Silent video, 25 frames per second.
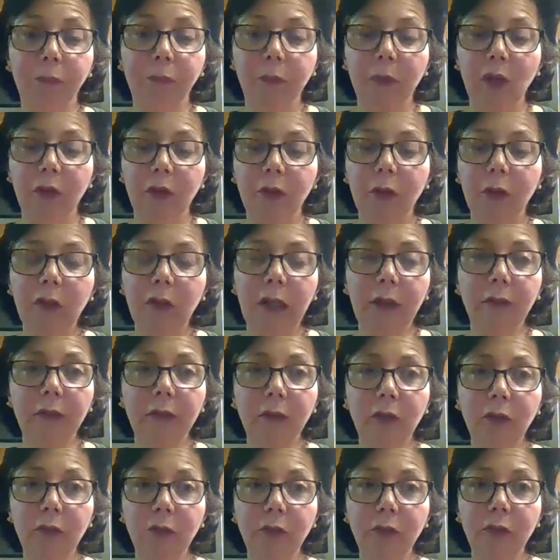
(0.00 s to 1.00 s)
So
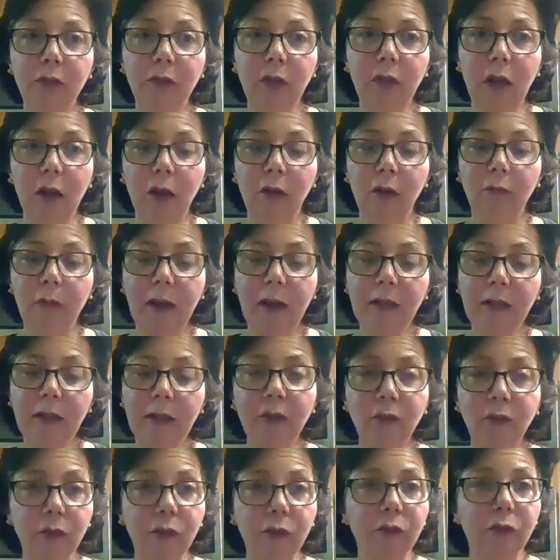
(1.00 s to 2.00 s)
lentils, red
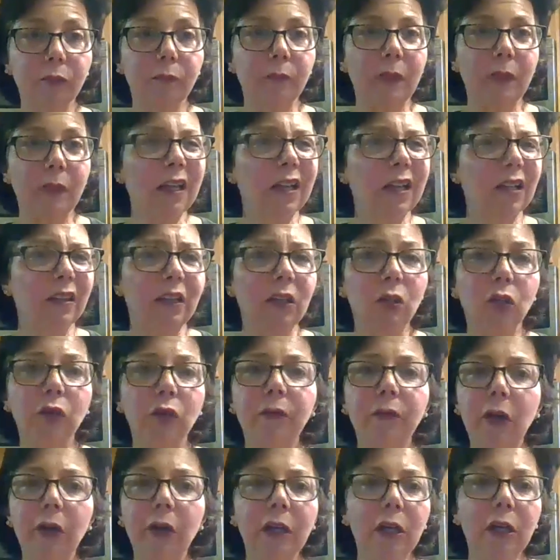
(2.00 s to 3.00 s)
lentils make things
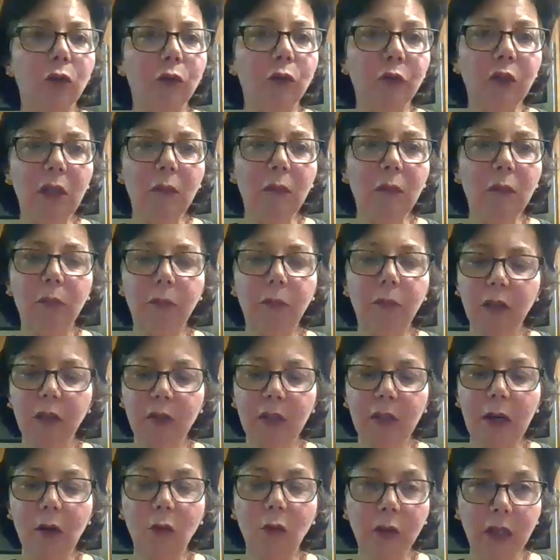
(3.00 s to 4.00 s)
very creamy because
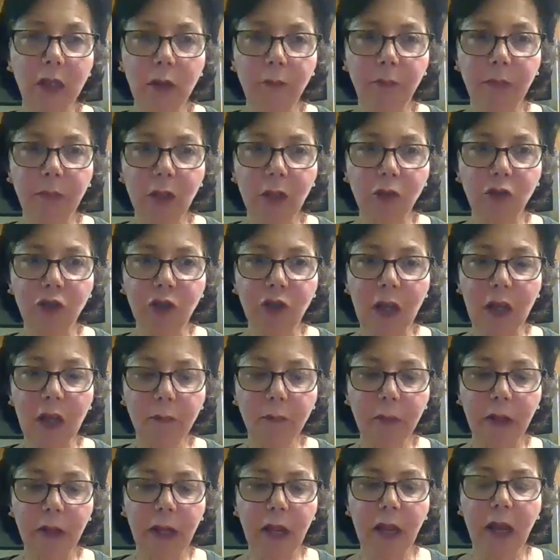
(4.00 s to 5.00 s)
they don't keep their shape,
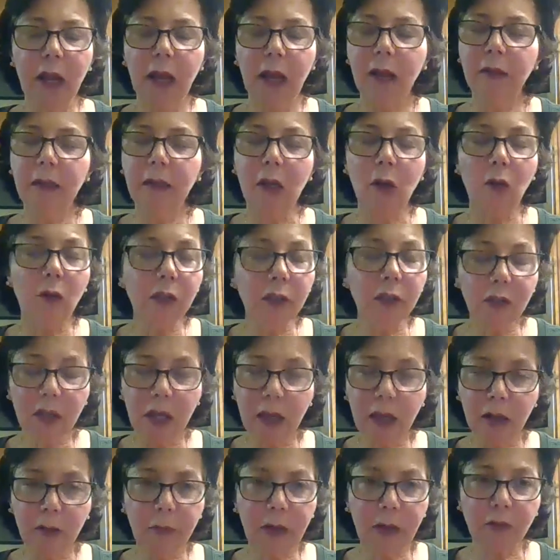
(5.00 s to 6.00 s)
and they only
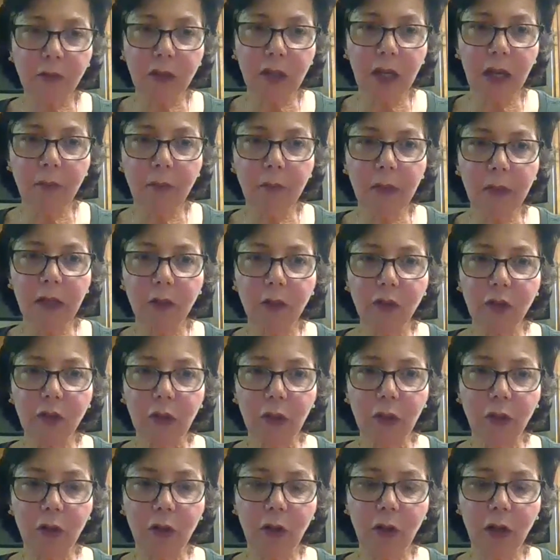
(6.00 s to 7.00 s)
take about 10 minutes to
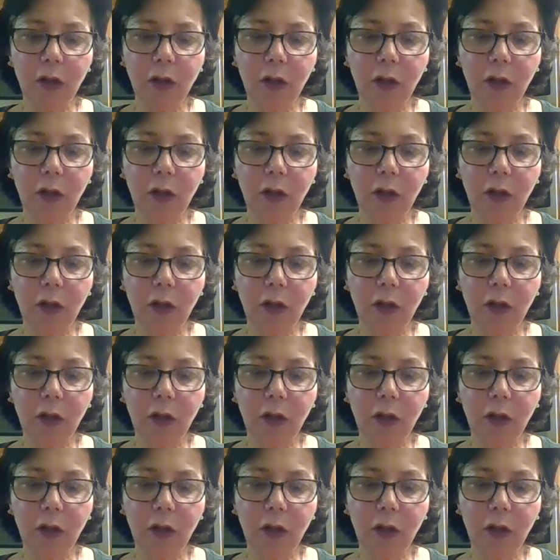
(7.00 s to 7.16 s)
cook.